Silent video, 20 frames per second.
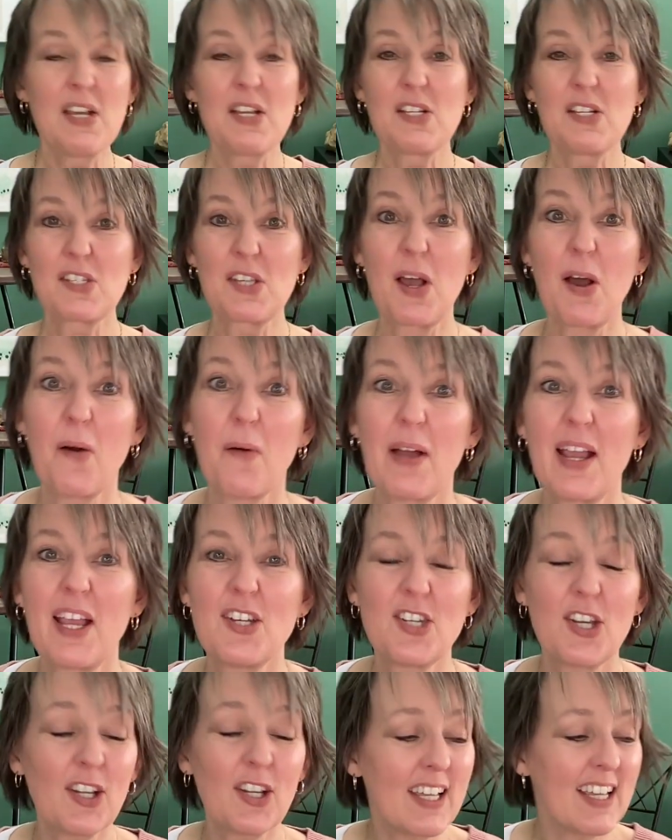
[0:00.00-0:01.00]
So he
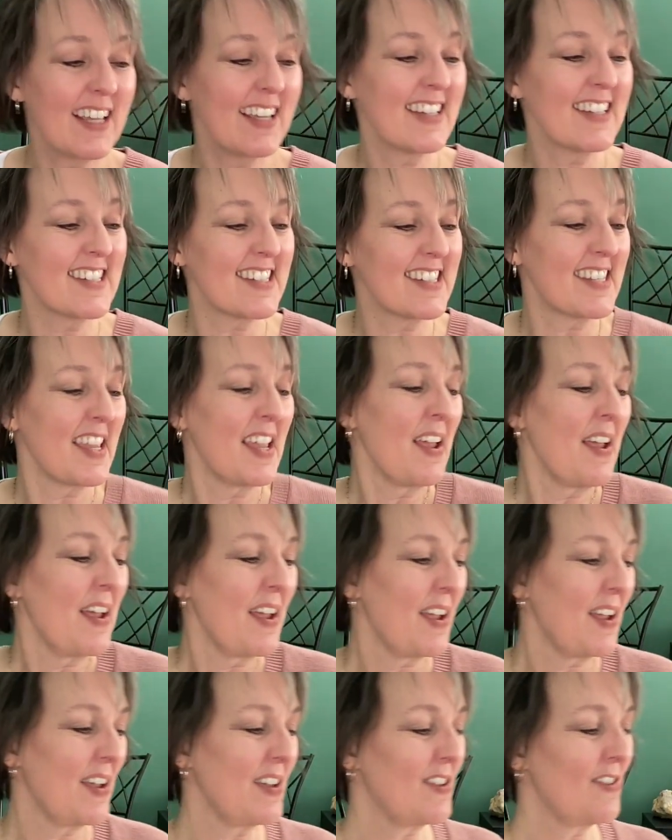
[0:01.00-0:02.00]
took his
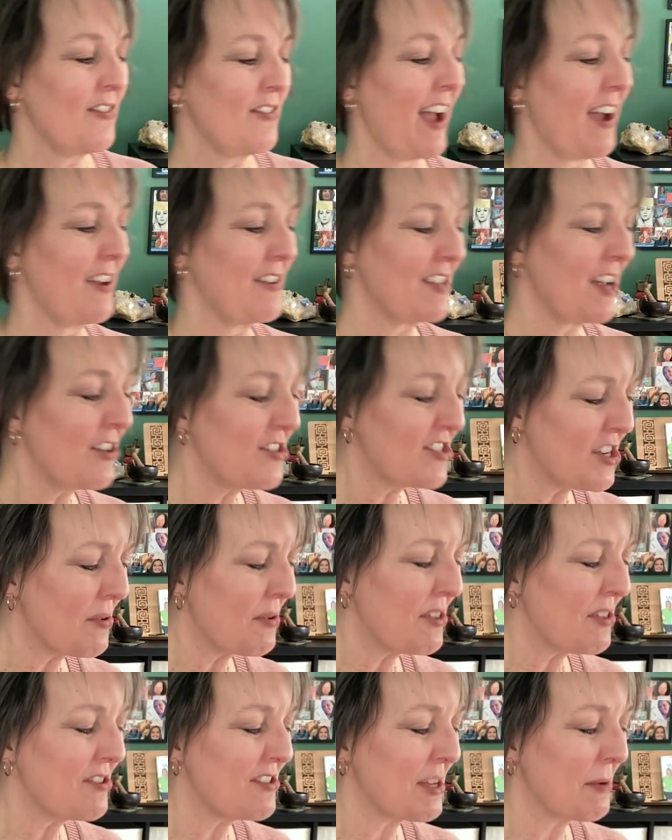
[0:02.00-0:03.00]
his values. I'll share
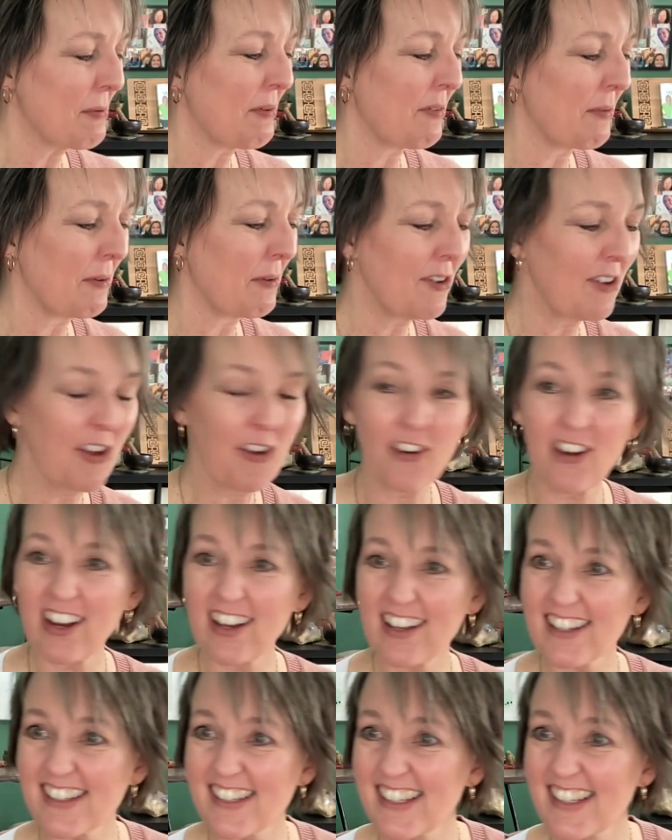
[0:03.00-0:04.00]
with you some of them. Are you
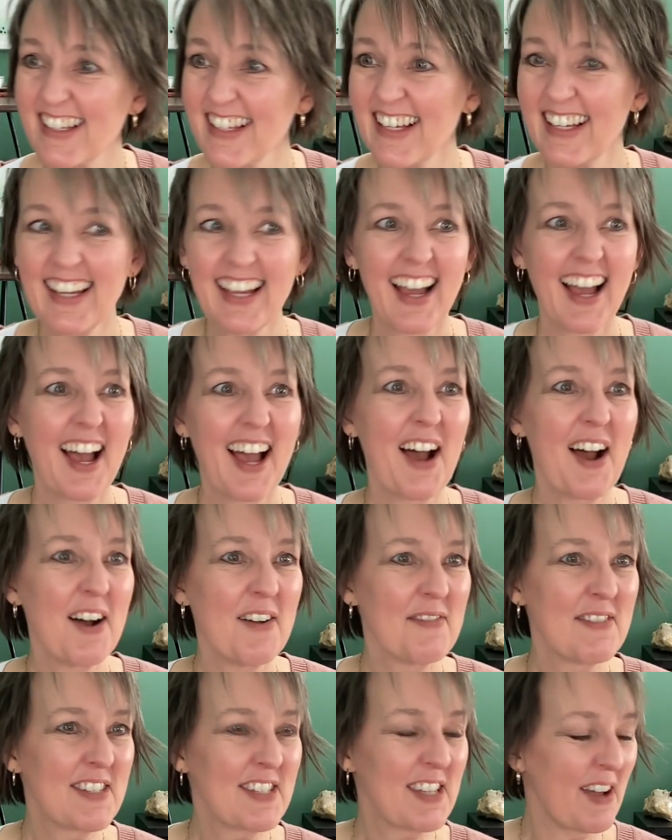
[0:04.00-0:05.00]
curious?
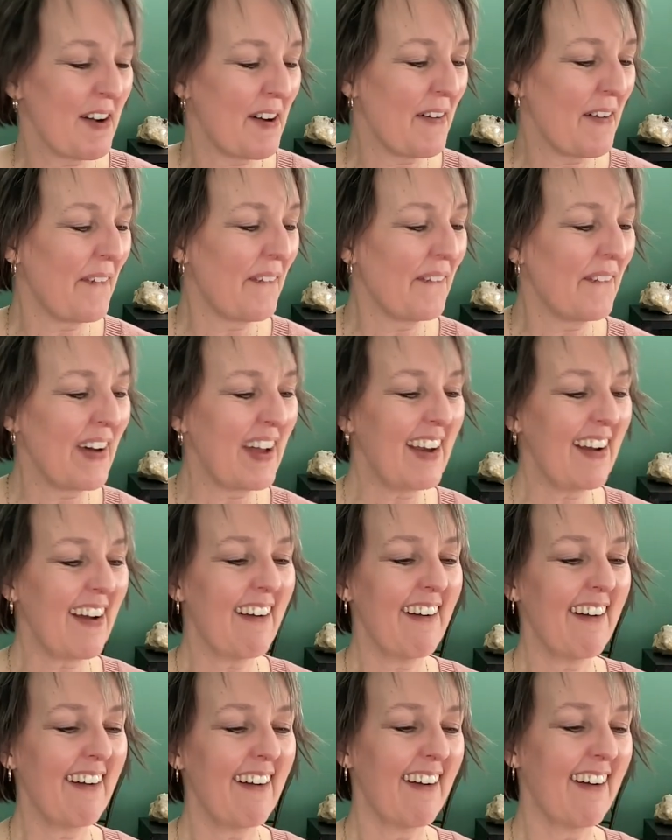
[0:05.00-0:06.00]
So what
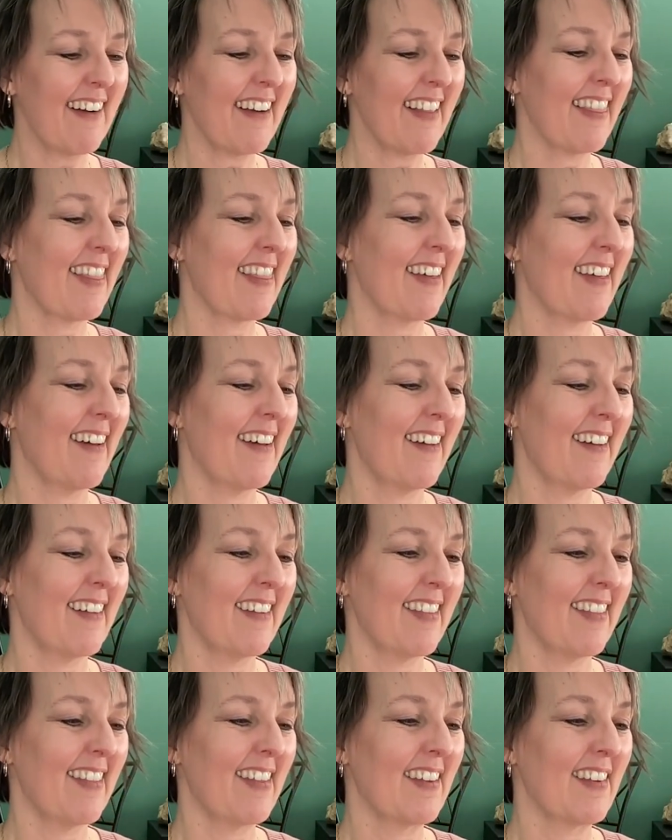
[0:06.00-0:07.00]
are
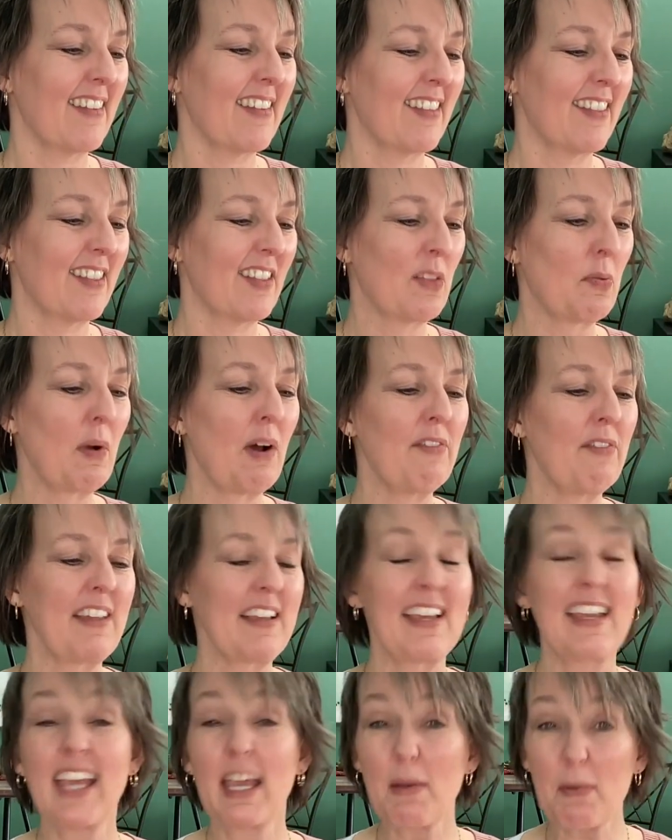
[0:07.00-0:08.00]
the 12
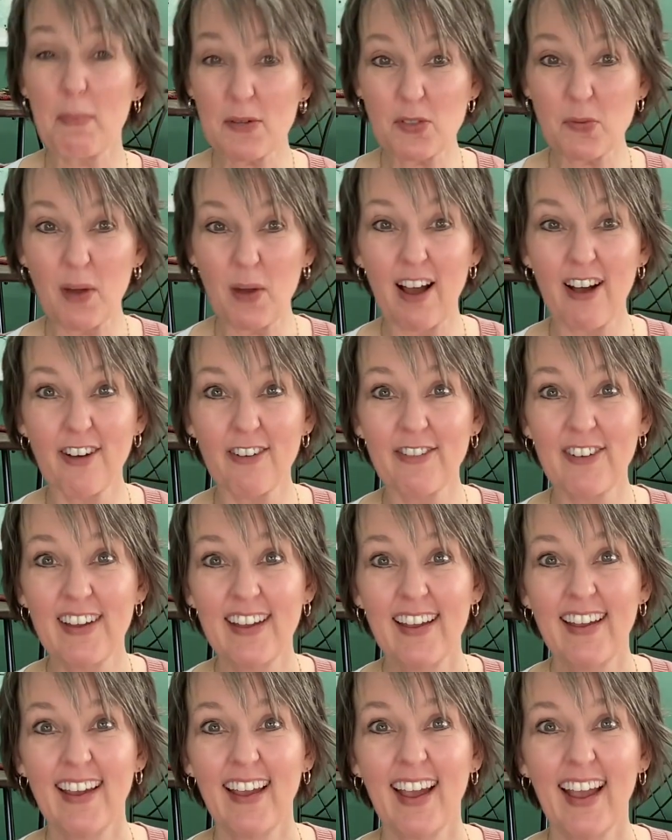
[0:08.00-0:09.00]
things? He came up with 12,
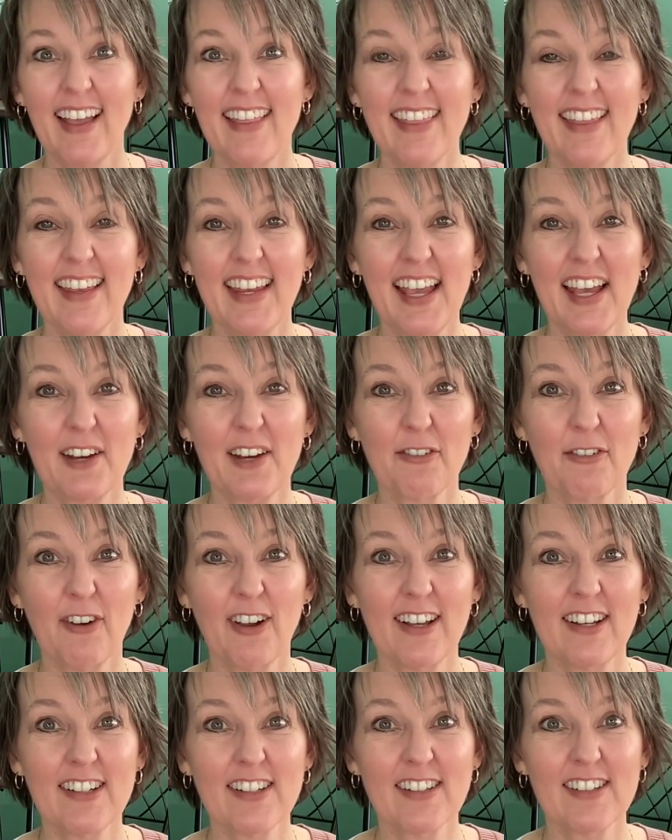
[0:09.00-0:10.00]
and then he had a
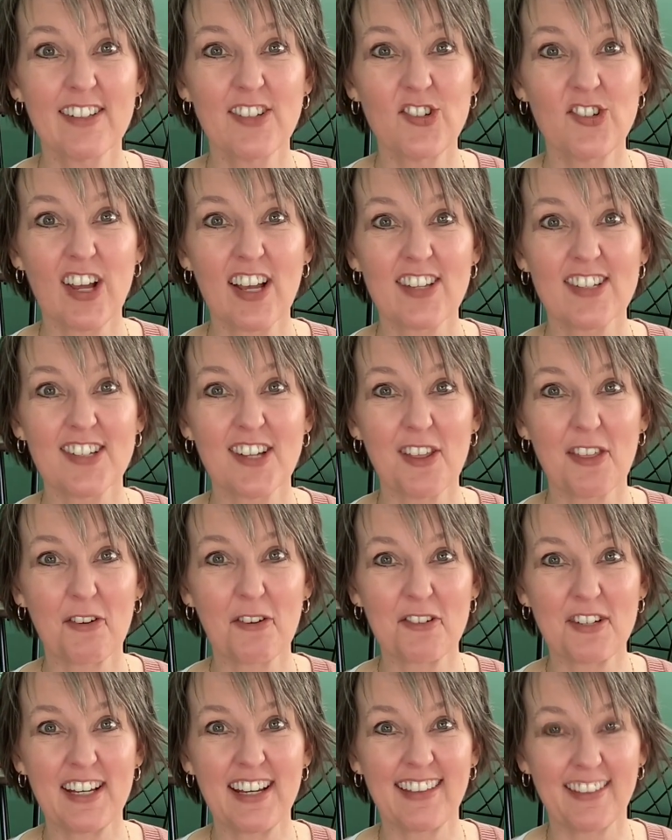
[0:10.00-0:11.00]
friend suggest a
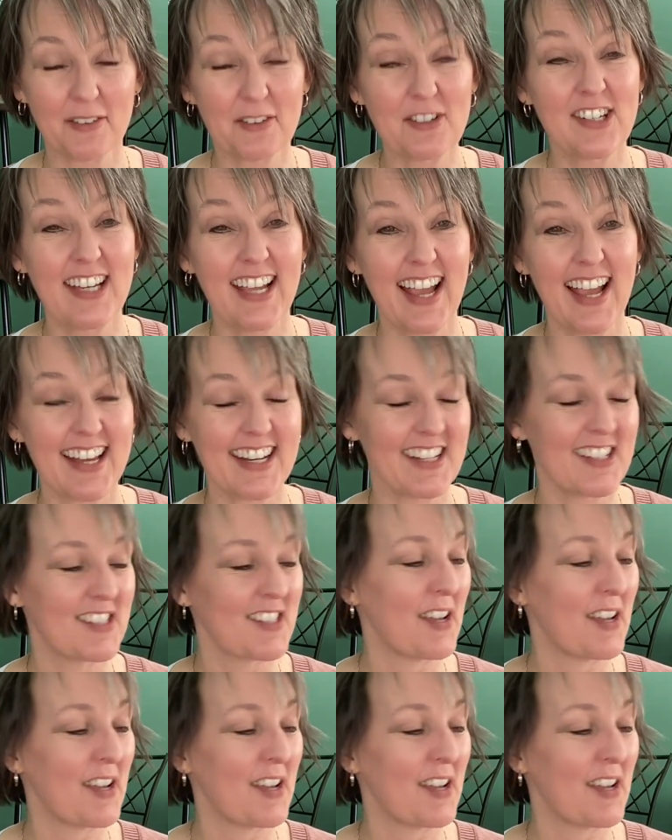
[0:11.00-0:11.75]
13th, which he added.